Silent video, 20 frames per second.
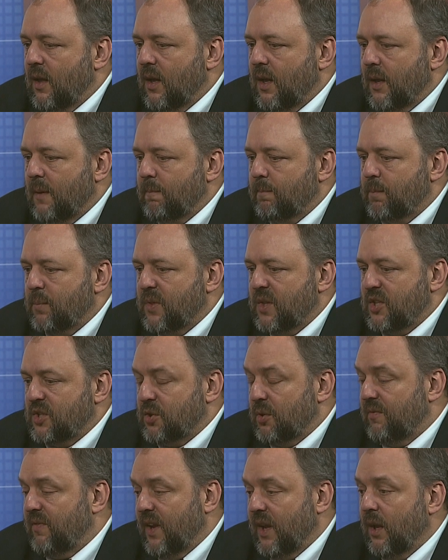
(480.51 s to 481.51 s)
um, the
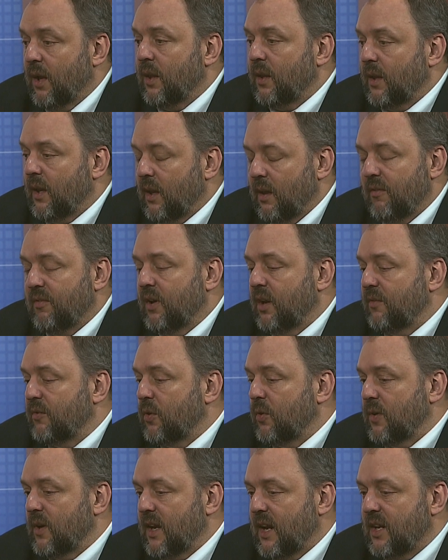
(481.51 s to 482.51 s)
travail even of
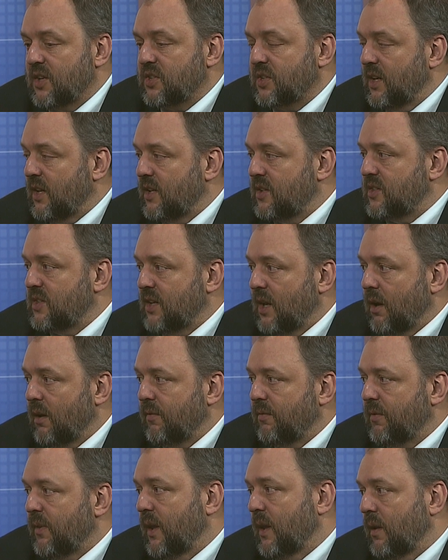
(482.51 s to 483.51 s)
creation
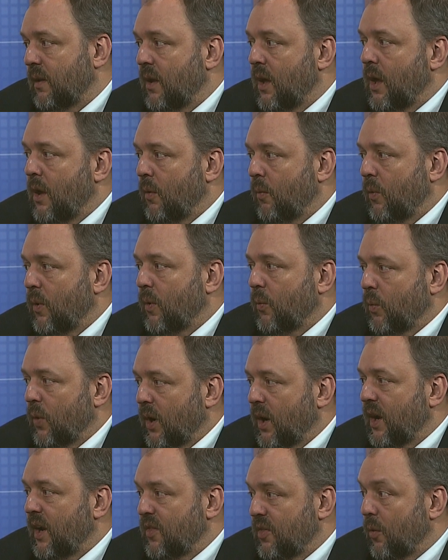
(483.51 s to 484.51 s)
itself like we're,
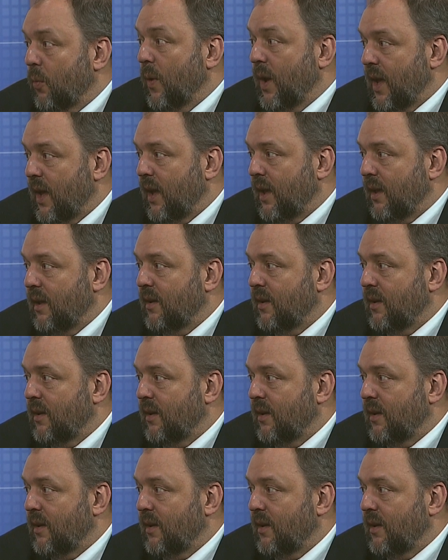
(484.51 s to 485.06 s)
we're in the way